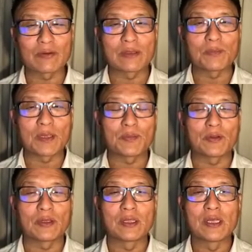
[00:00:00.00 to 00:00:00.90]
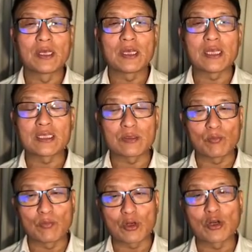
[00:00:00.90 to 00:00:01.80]
with the people is
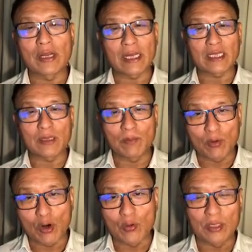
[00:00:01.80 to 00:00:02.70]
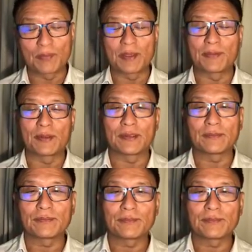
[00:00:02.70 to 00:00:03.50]
connecting more with people.